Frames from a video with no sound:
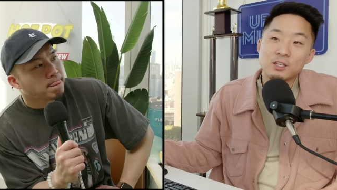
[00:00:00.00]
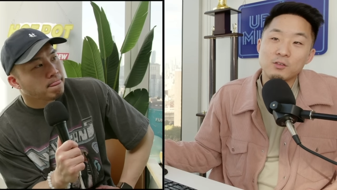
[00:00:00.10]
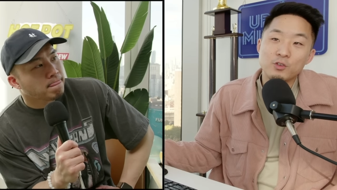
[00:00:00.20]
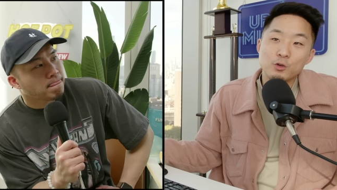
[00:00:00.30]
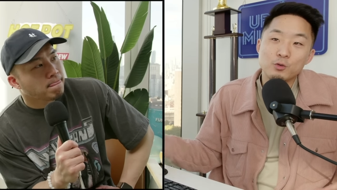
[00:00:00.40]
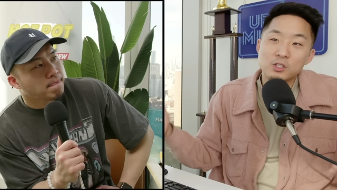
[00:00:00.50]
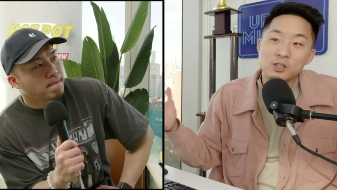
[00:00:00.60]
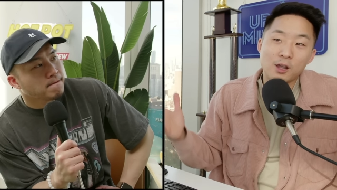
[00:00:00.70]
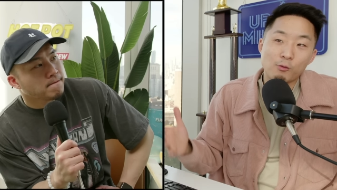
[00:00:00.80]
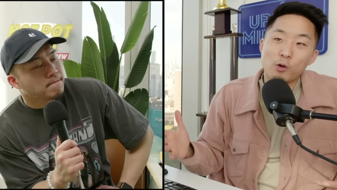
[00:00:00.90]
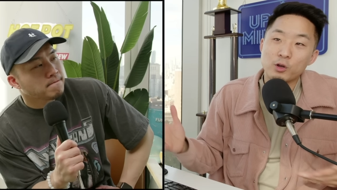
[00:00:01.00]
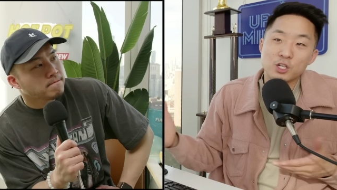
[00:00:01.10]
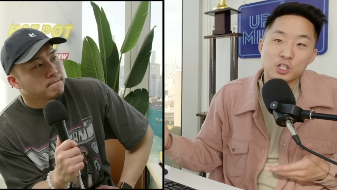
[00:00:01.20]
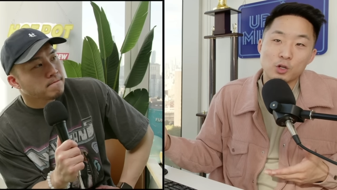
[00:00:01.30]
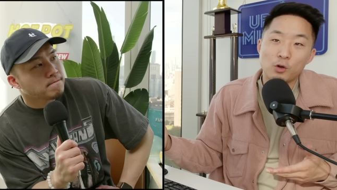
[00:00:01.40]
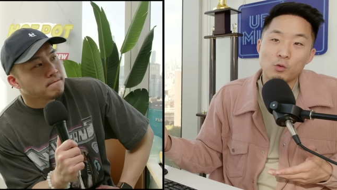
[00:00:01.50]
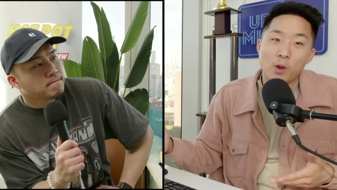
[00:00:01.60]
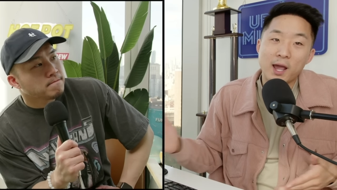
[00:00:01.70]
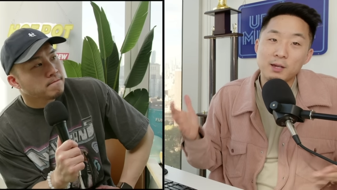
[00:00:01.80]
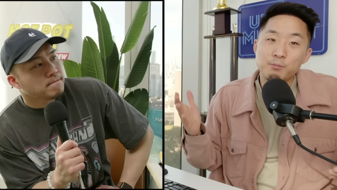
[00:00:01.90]
Speaker 1: and views. They wrote it a certain
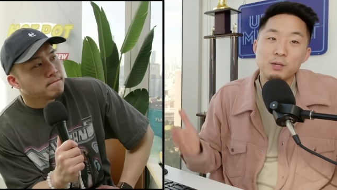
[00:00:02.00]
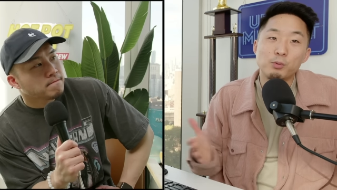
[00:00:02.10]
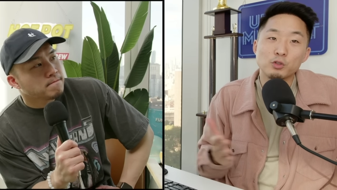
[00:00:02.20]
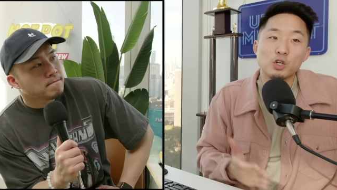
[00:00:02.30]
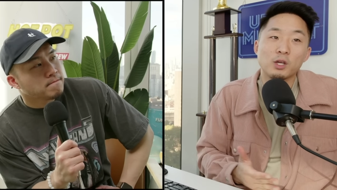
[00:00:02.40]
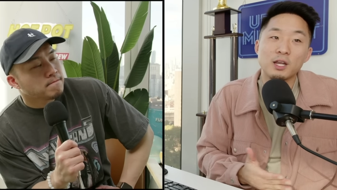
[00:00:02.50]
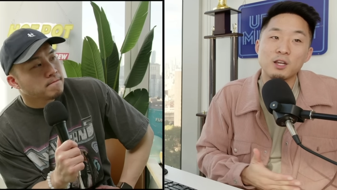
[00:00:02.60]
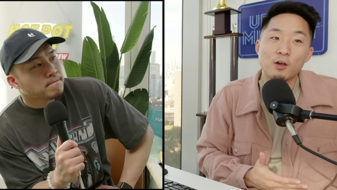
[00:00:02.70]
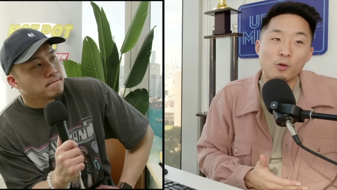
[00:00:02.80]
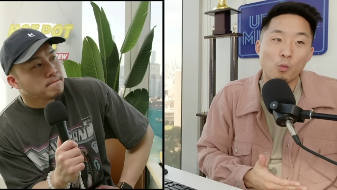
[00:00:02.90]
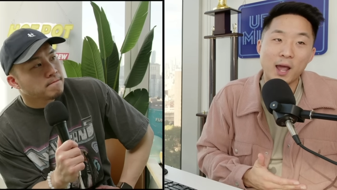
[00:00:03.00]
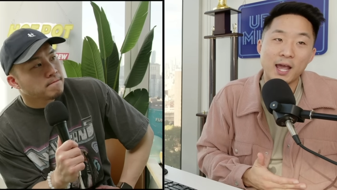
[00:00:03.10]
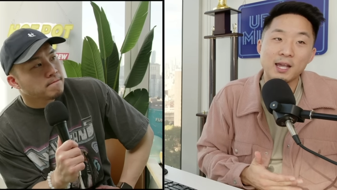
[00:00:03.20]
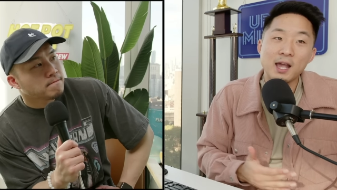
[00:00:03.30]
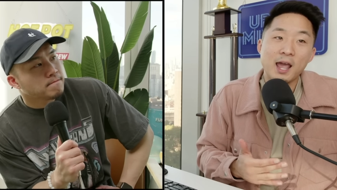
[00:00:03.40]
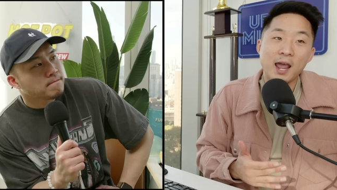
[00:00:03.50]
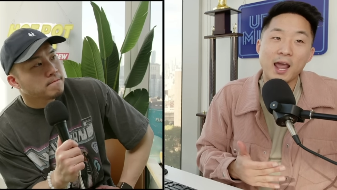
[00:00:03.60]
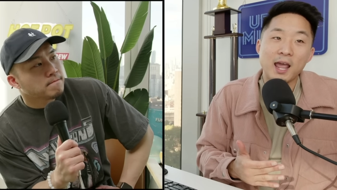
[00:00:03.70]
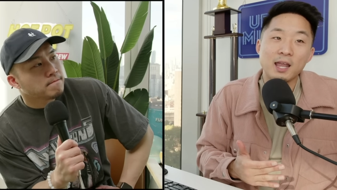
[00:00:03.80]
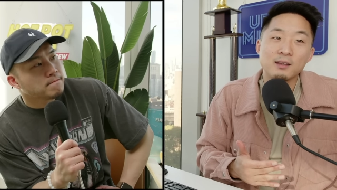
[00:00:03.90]
way. People took it another way.
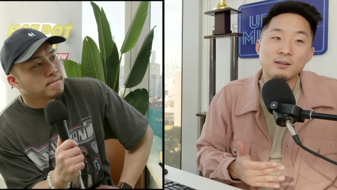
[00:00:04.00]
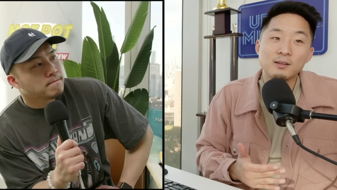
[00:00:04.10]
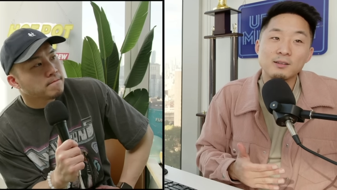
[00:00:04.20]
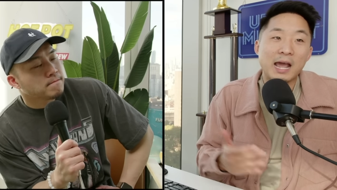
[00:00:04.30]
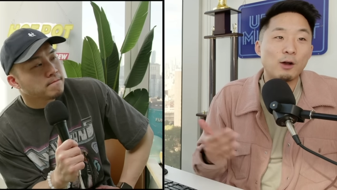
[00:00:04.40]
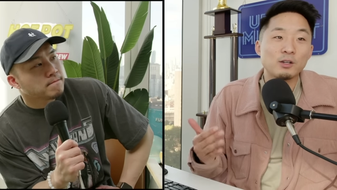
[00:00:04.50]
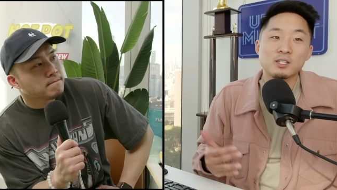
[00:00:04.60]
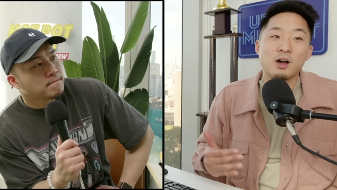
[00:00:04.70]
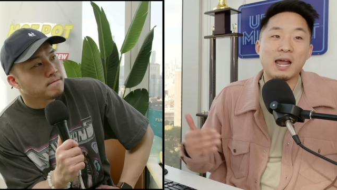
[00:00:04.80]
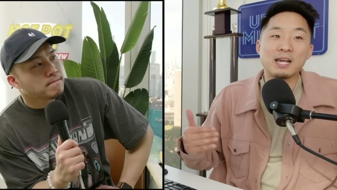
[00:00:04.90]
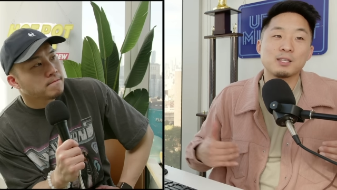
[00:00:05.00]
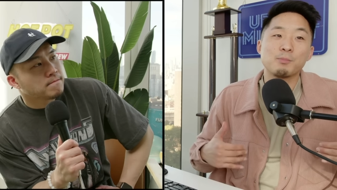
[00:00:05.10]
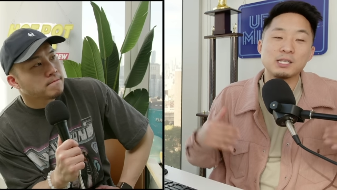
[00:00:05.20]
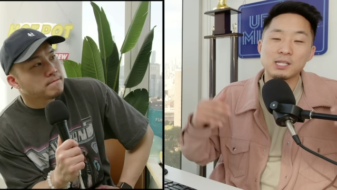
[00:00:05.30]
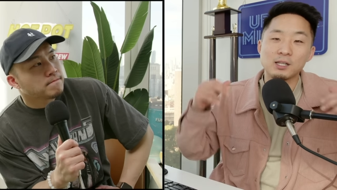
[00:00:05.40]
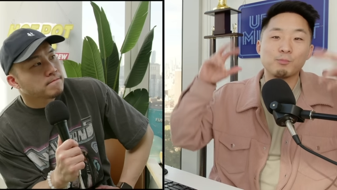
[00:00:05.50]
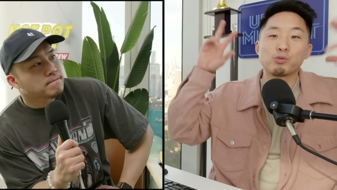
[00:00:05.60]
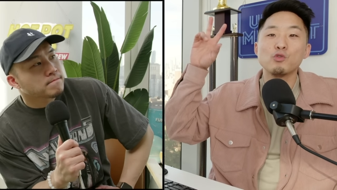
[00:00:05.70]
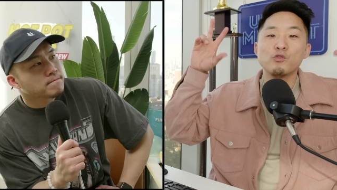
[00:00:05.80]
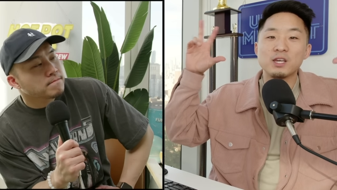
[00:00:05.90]
And now Hasan has to basically
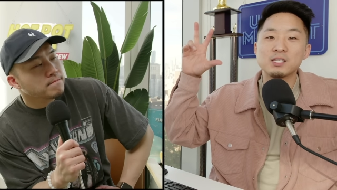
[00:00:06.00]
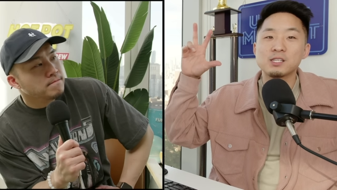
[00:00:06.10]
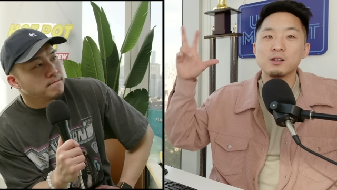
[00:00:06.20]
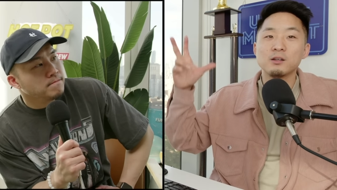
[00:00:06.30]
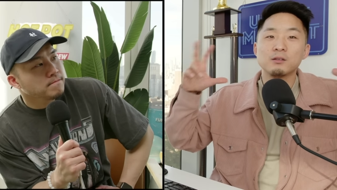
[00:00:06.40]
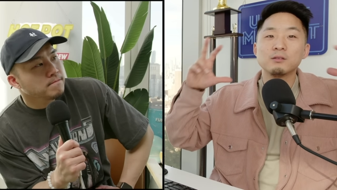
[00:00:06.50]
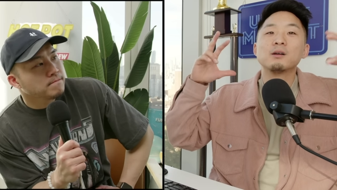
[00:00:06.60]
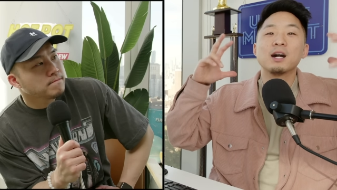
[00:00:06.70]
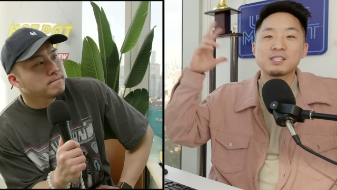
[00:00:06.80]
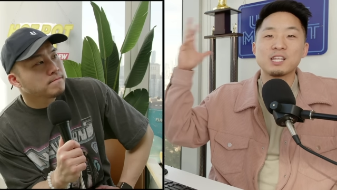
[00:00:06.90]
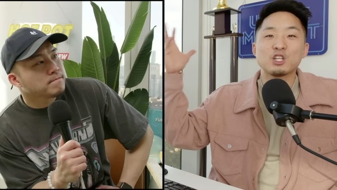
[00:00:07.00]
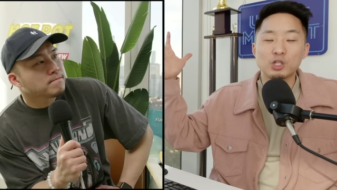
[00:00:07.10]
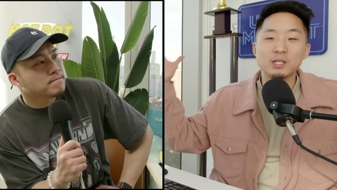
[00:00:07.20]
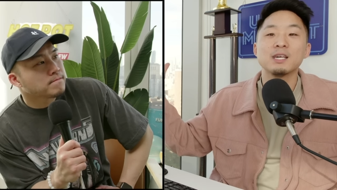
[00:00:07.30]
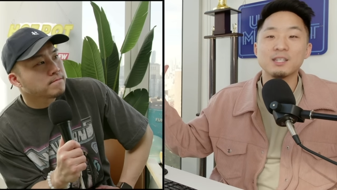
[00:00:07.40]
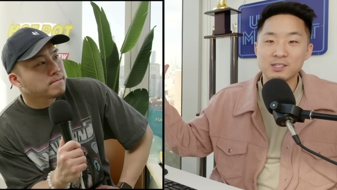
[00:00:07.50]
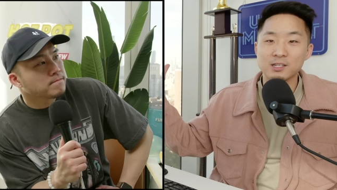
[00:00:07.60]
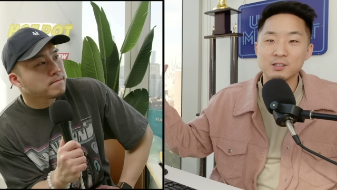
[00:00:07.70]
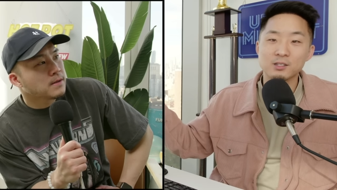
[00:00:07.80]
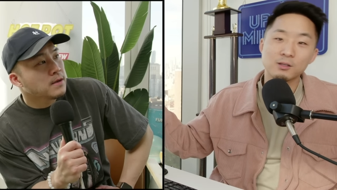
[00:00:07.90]
prove
Speaker 2: his
Speaker 1: essentially
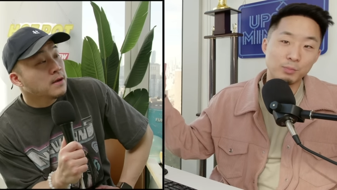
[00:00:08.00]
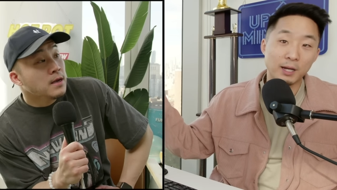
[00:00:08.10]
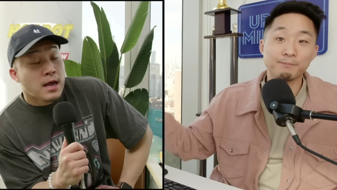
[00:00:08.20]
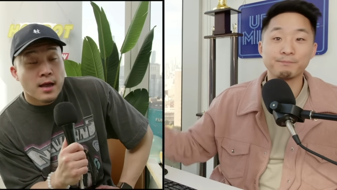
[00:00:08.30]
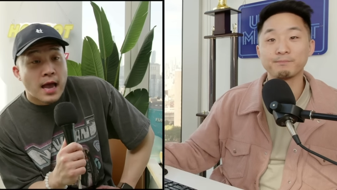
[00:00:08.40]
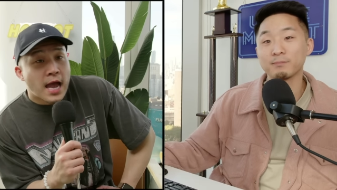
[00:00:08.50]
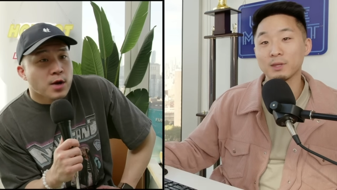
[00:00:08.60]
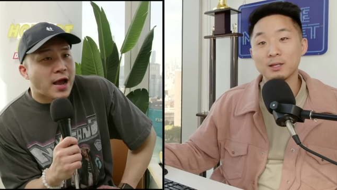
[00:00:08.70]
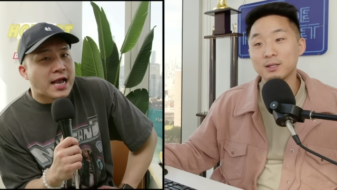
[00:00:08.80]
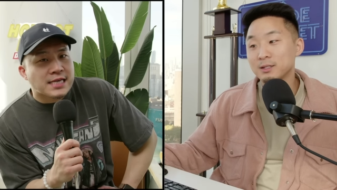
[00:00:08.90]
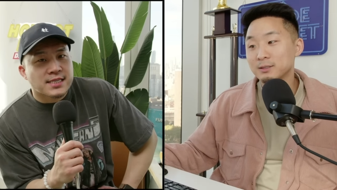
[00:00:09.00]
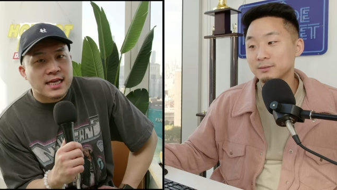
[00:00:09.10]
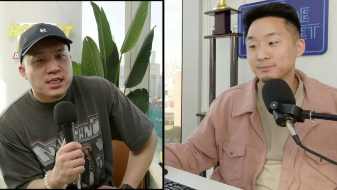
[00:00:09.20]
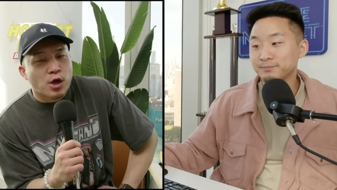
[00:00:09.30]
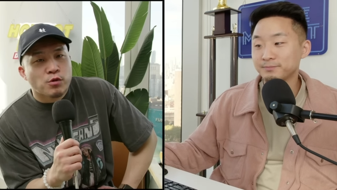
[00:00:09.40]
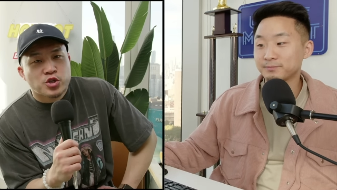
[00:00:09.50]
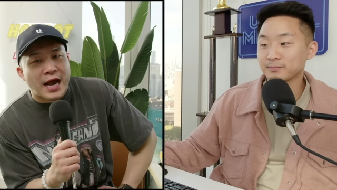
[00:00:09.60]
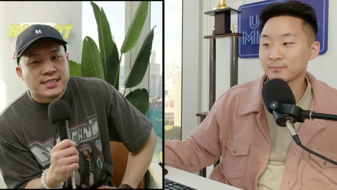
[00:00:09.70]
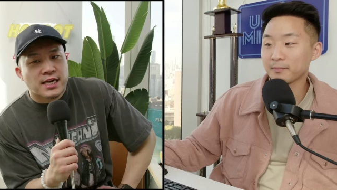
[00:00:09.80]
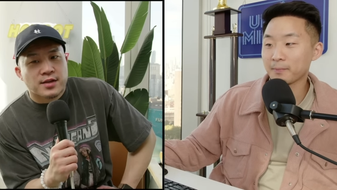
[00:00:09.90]
innocence. But
Speaker 2: anyway, guys, let us know what you guys
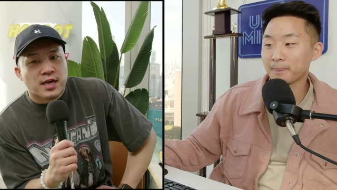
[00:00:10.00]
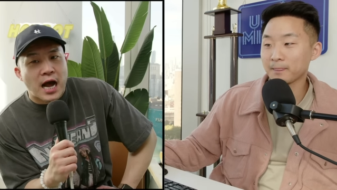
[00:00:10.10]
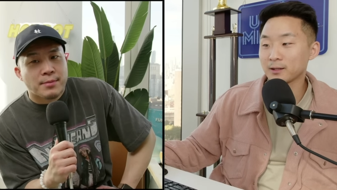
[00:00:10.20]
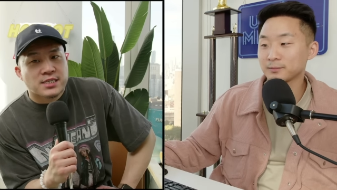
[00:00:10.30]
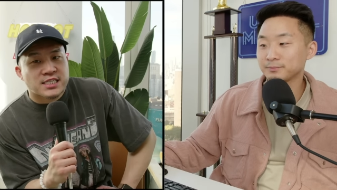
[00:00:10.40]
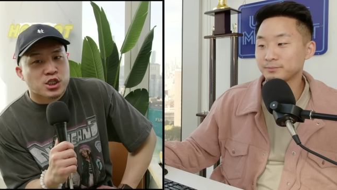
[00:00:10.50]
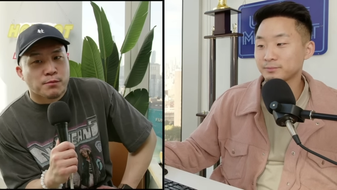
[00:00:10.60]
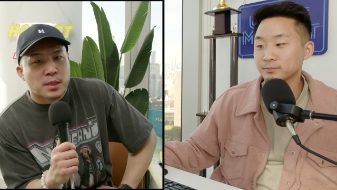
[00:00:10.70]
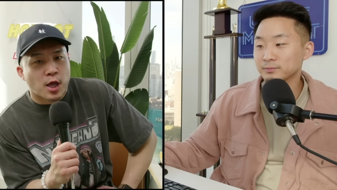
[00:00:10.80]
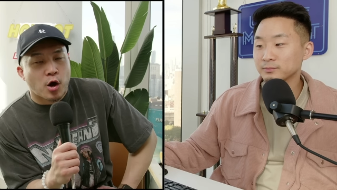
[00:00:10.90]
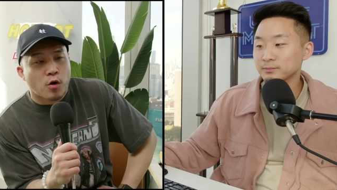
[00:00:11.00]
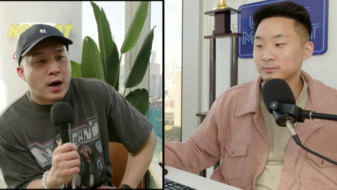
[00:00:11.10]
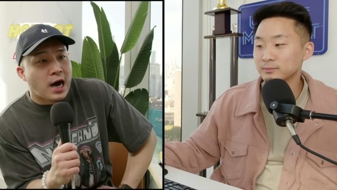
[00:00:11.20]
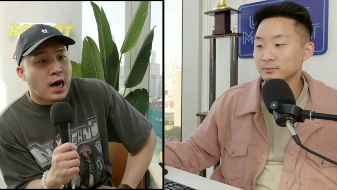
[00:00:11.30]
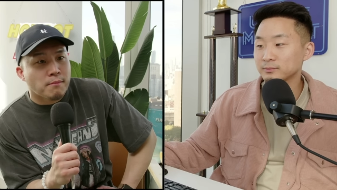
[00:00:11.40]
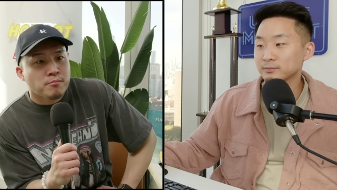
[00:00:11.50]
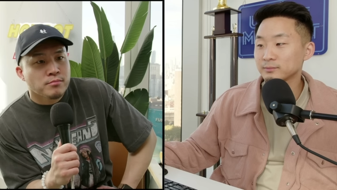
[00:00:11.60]
think in the comments section below. Um,